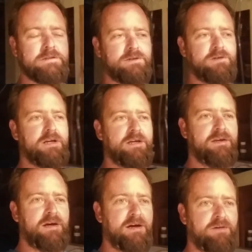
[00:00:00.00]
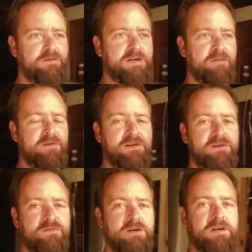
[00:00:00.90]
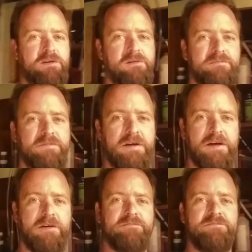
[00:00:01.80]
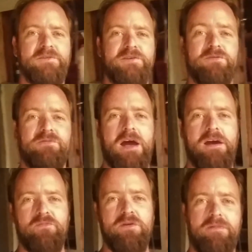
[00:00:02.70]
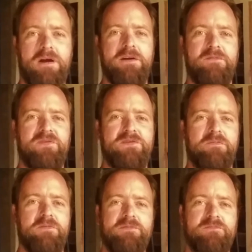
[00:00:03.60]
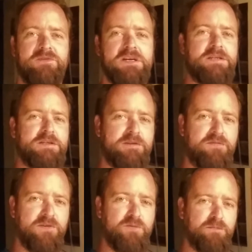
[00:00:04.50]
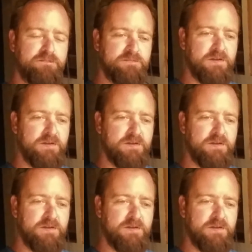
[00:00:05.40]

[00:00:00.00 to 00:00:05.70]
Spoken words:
Alrighty, what's happening this week? Still racking my brain for something decent to film.